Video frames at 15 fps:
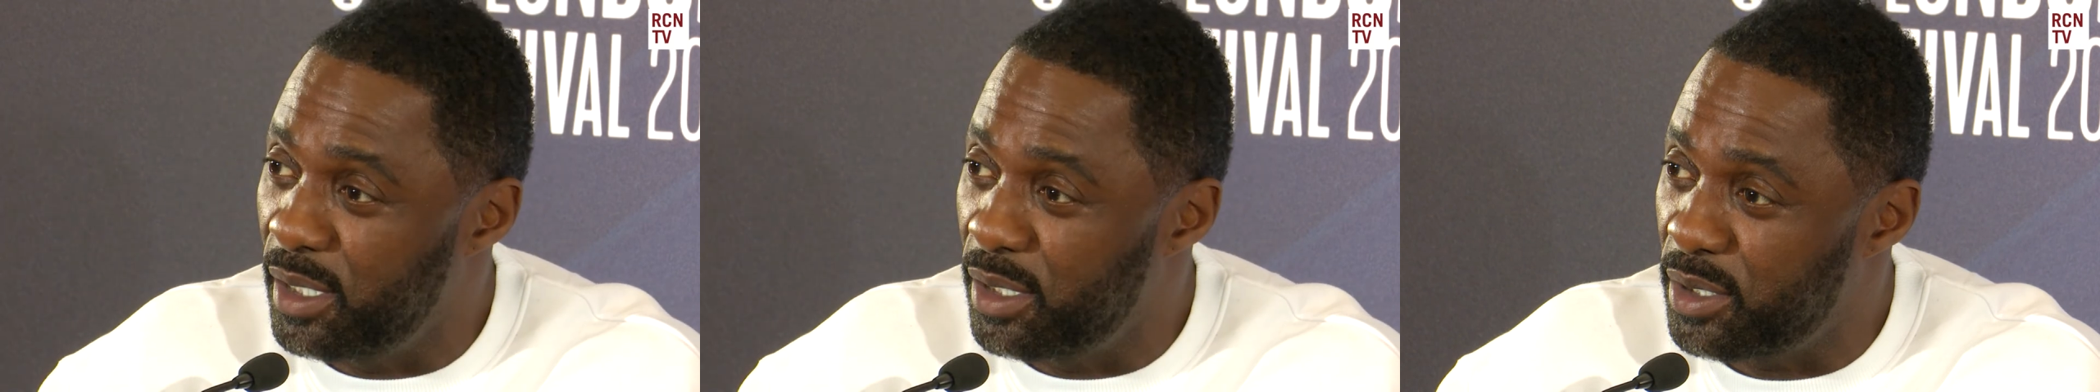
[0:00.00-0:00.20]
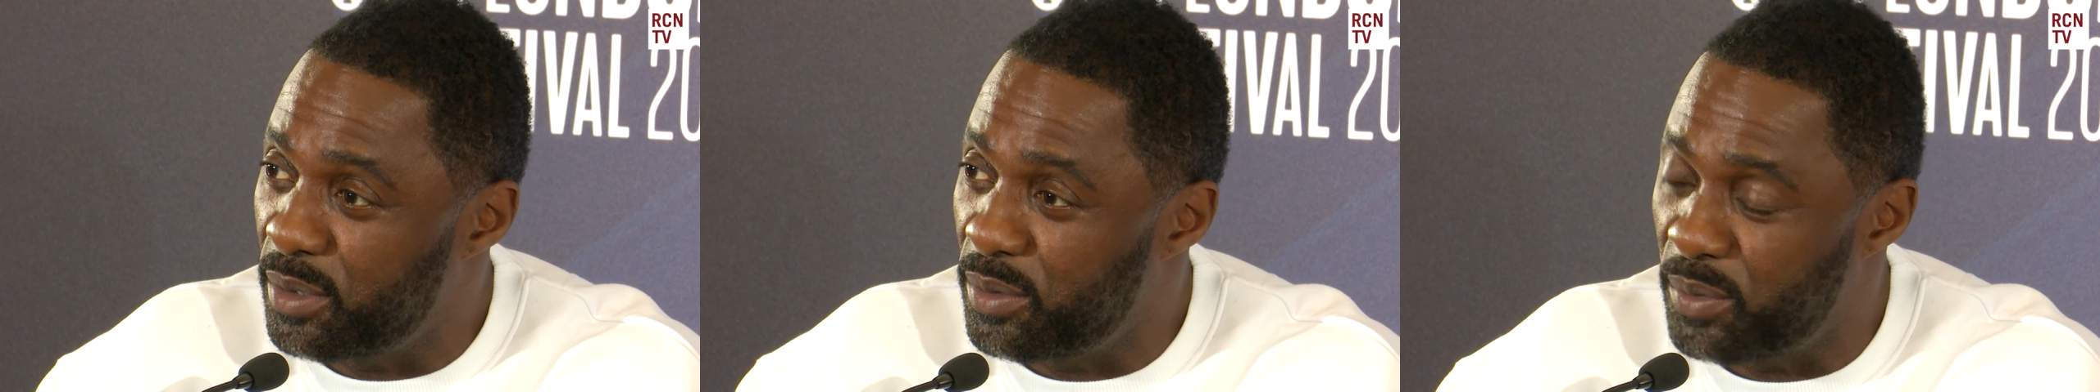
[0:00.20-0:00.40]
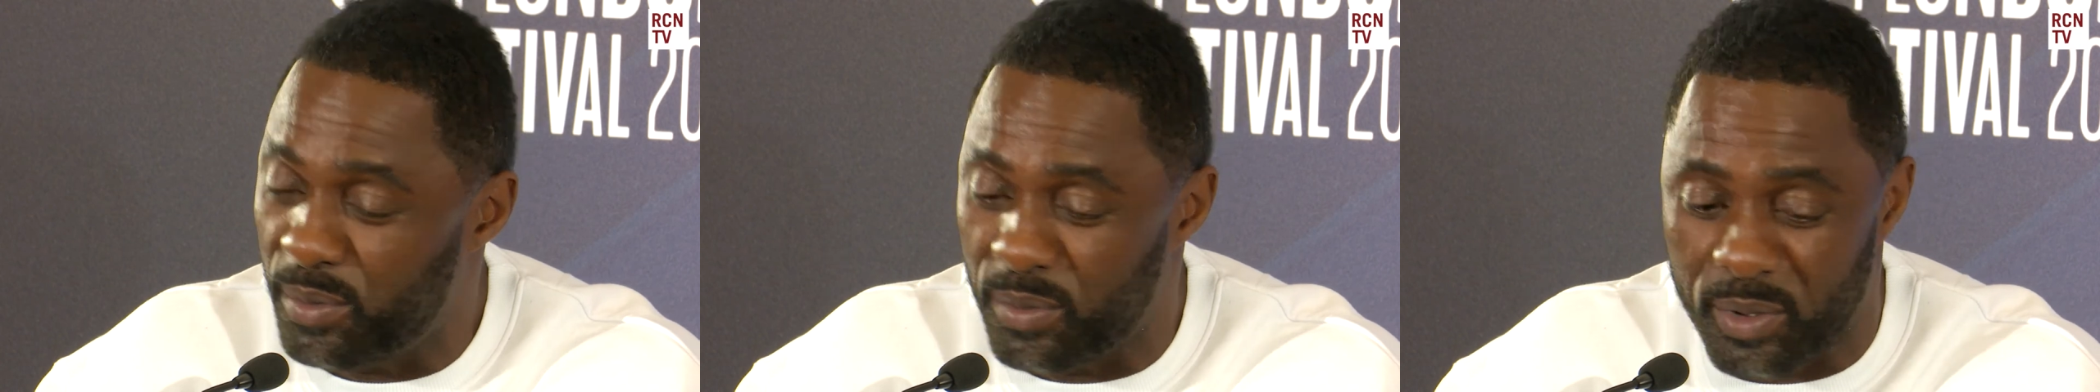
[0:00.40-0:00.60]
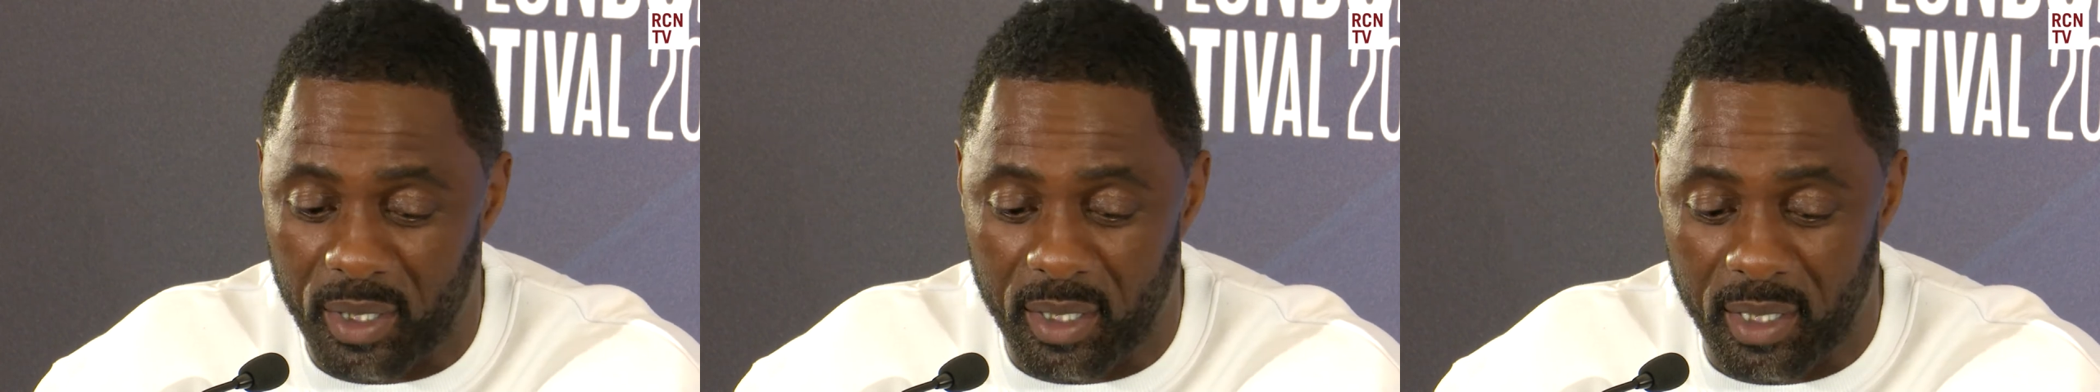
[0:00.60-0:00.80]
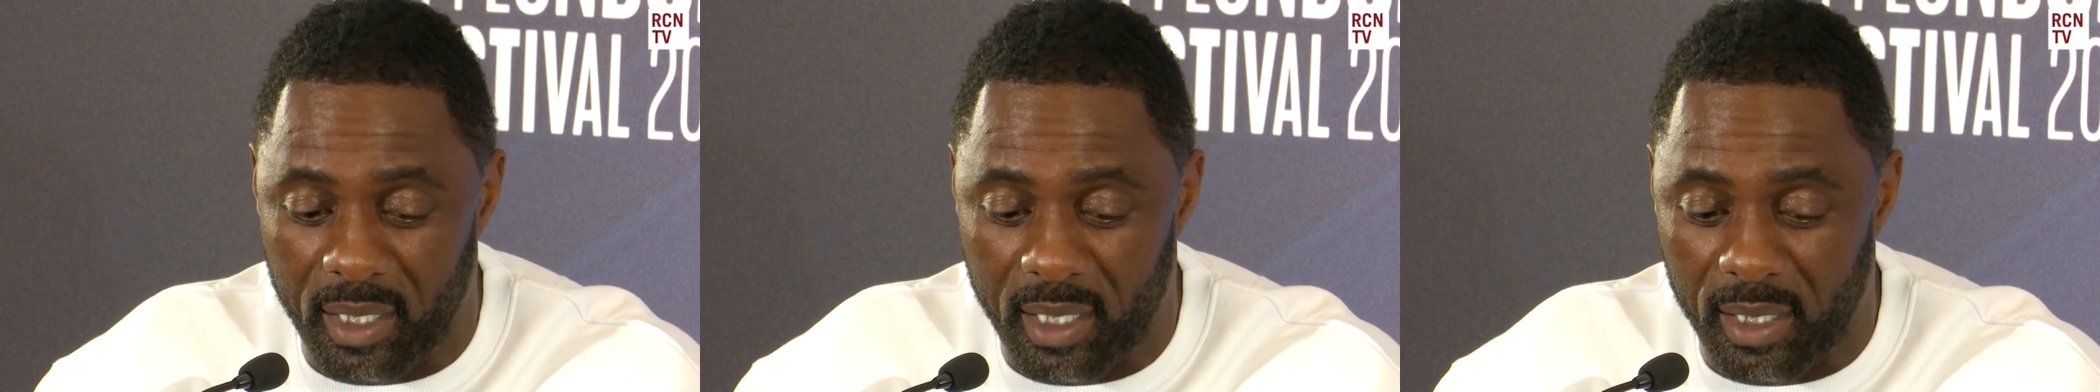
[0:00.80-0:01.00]
know was
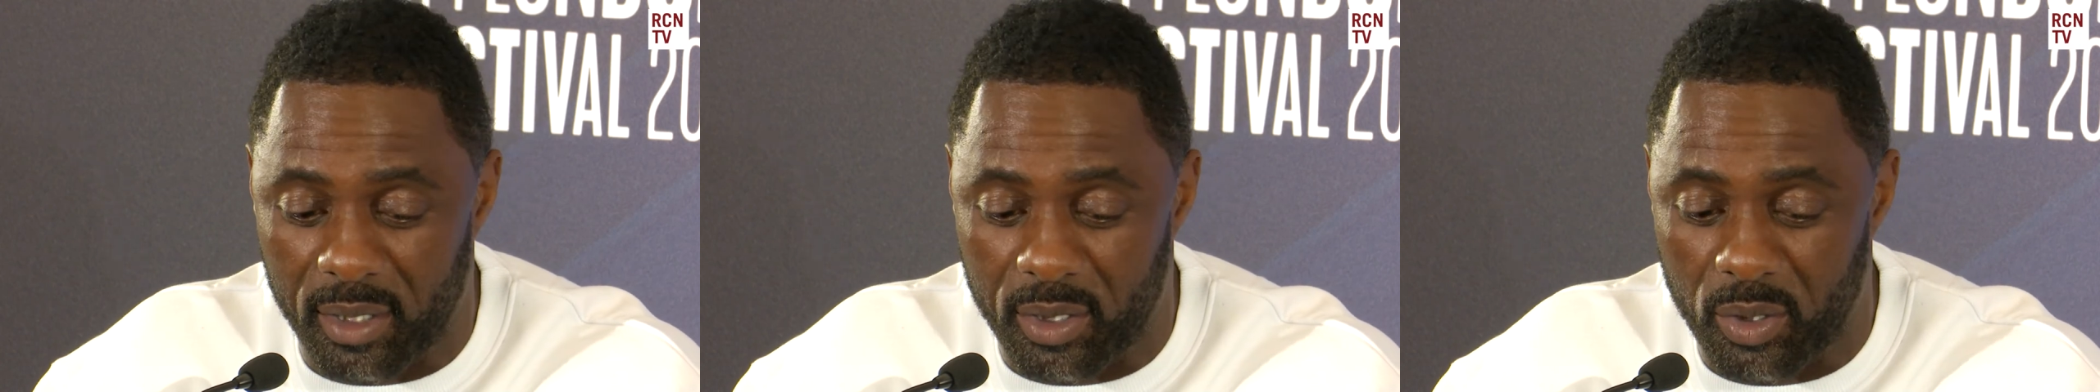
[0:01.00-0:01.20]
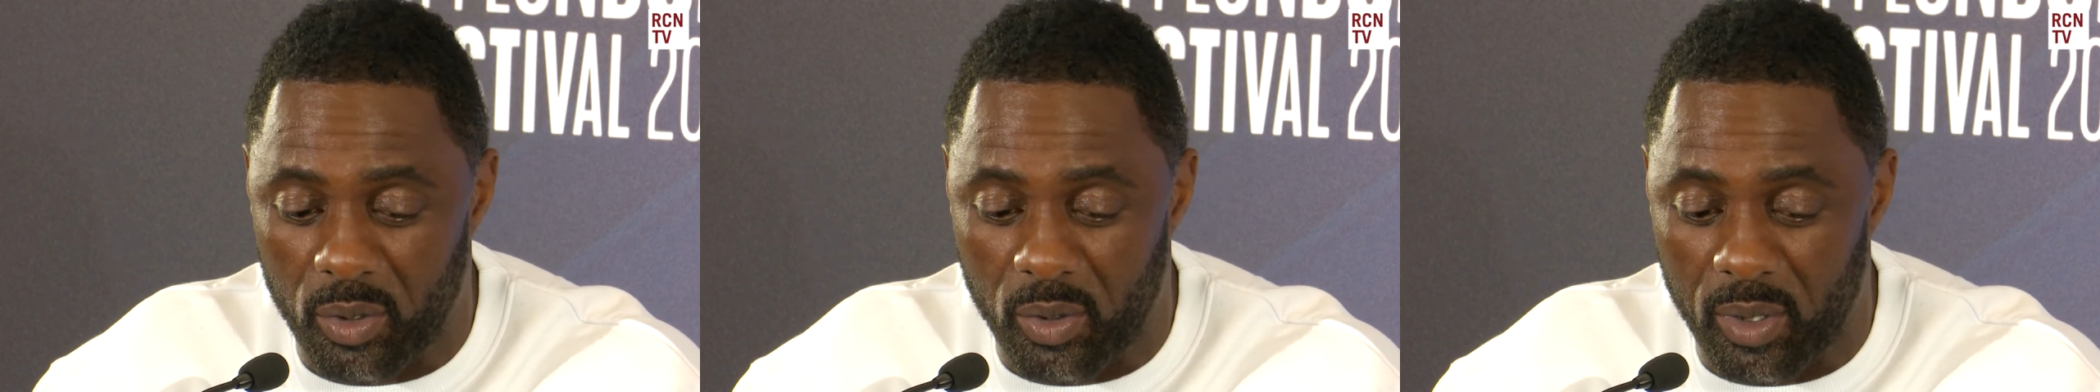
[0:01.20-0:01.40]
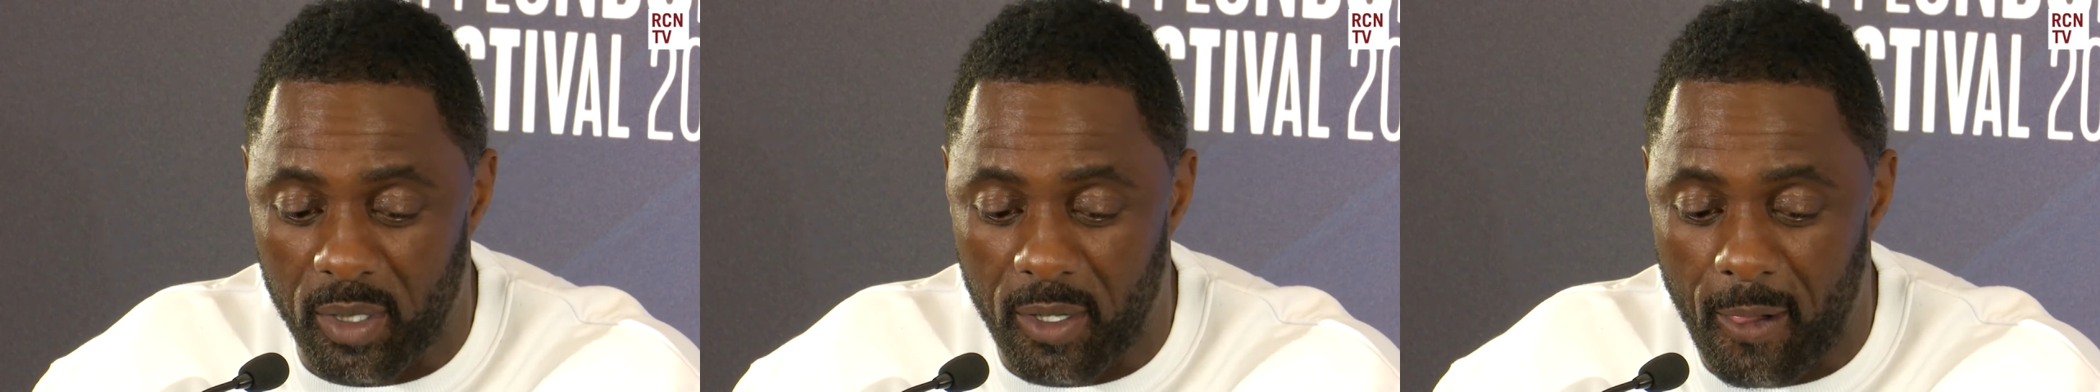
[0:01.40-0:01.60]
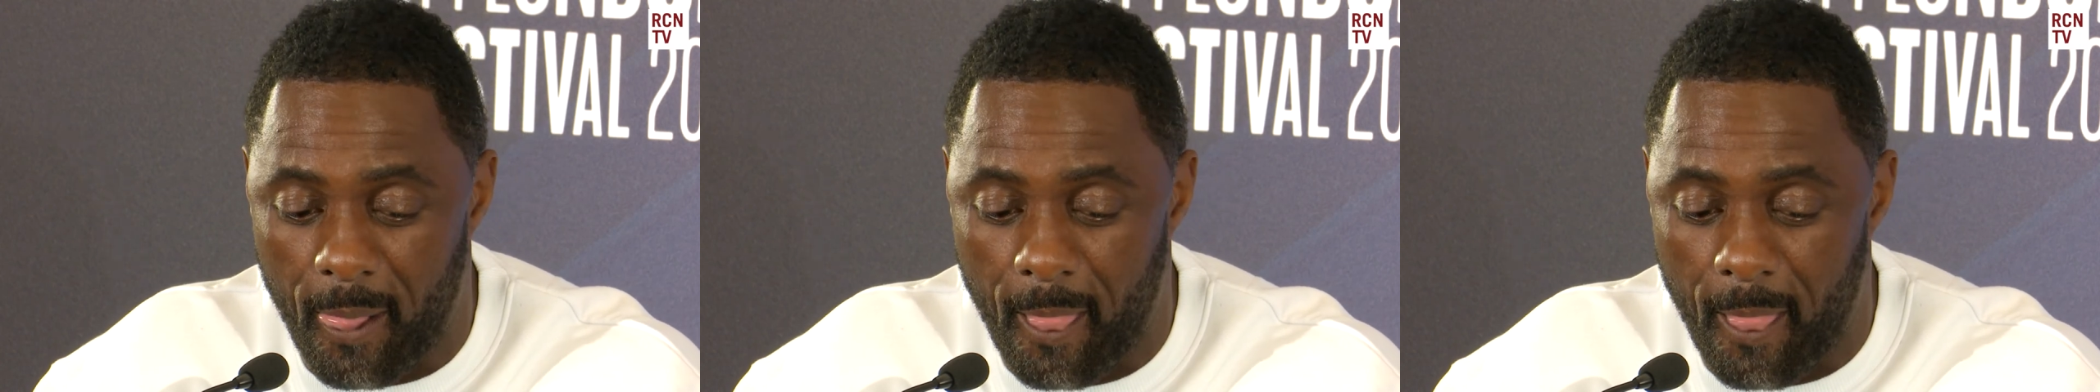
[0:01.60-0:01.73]
going to kill us all.